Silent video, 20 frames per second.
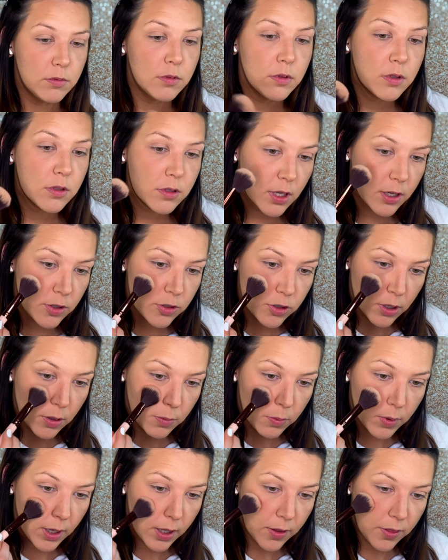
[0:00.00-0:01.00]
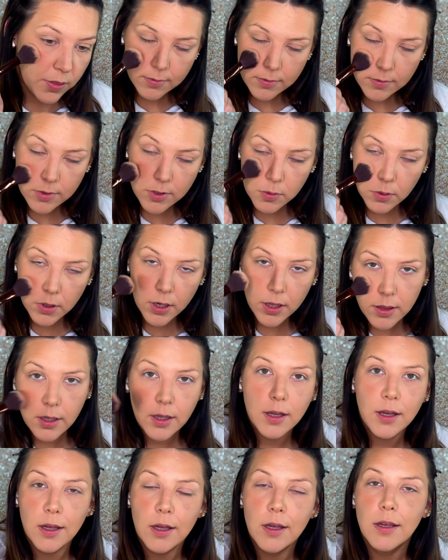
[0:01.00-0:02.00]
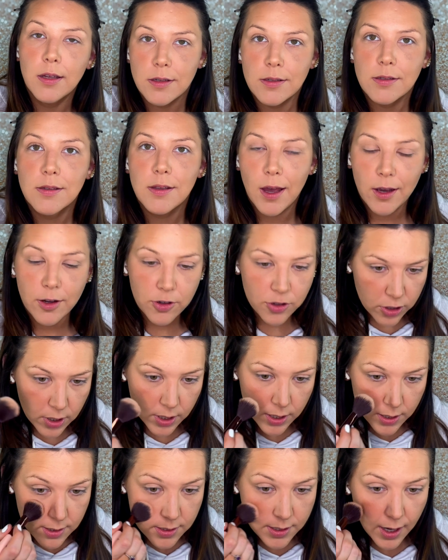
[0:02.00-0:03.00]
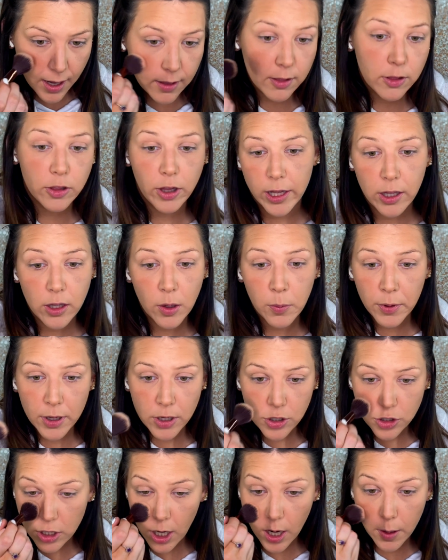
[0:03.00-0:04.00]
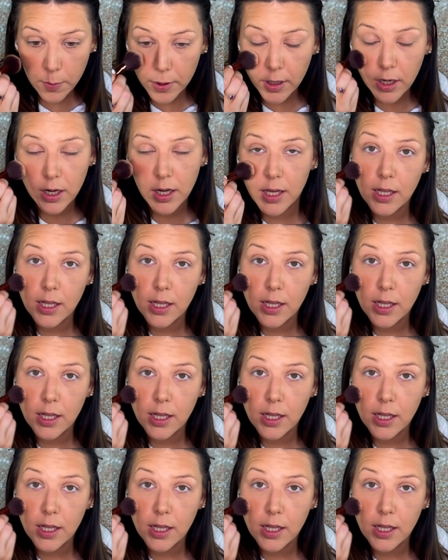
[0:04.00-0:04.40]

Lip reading: It's actually what it's what I think it is, actually. It's not like a blush topper.